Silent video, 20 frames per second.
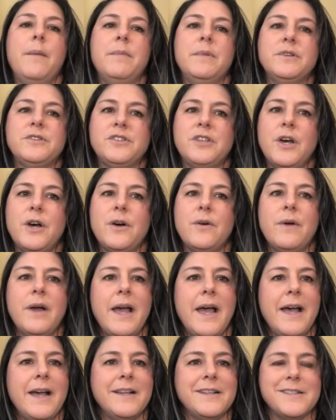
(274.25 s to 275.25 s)
So
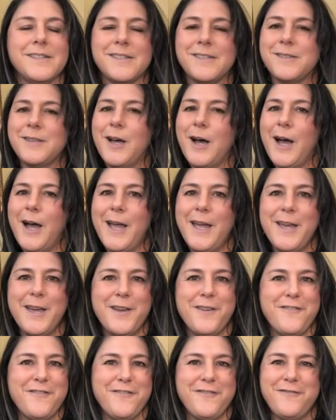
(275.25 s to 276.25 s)
as I
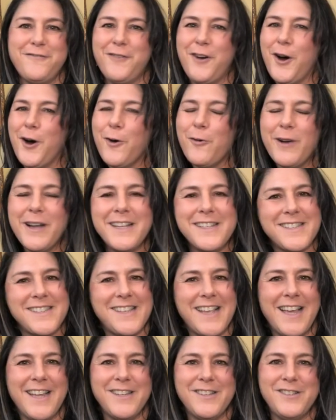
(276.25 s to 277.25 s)
have always
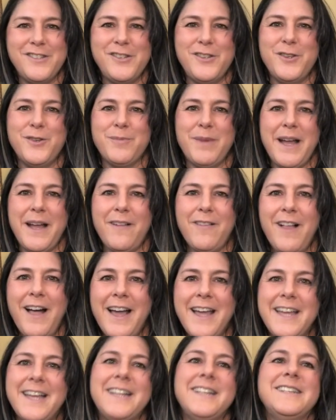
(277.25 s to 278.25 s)
said to my
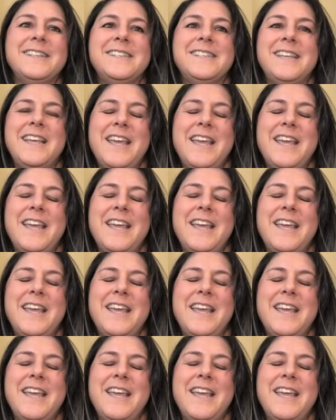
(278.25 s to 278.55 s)
clients,